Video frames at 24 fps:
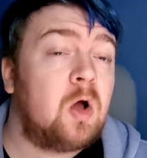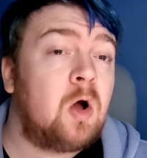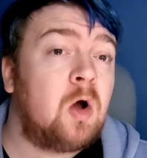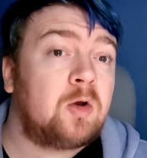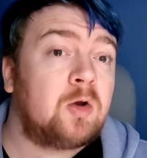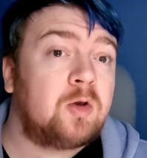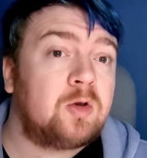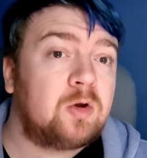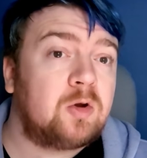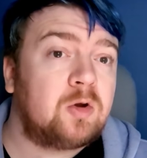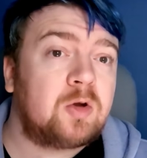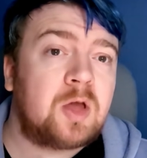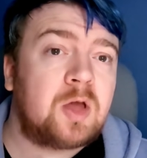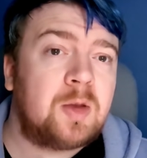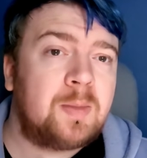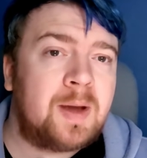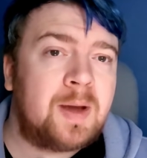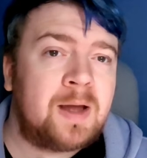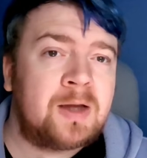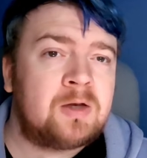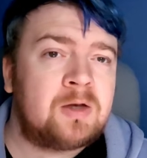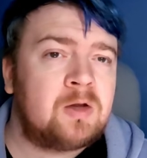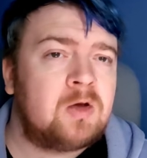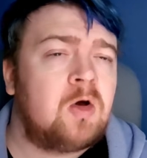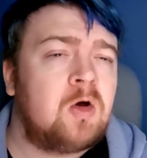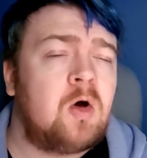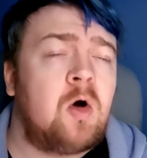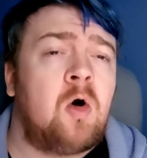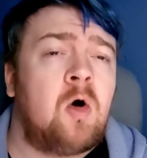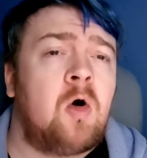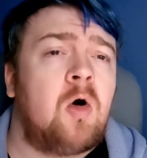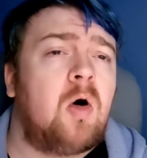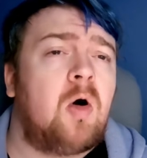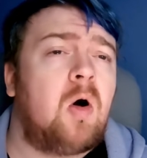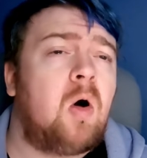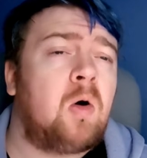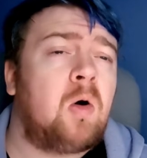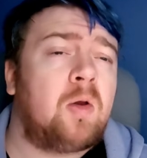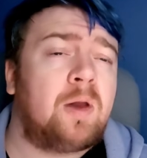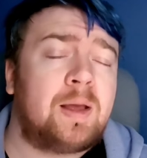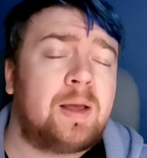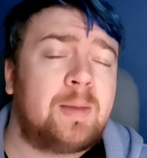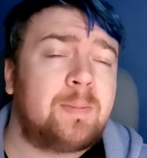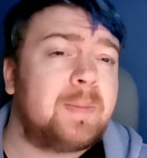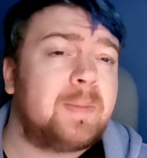on your commander or on a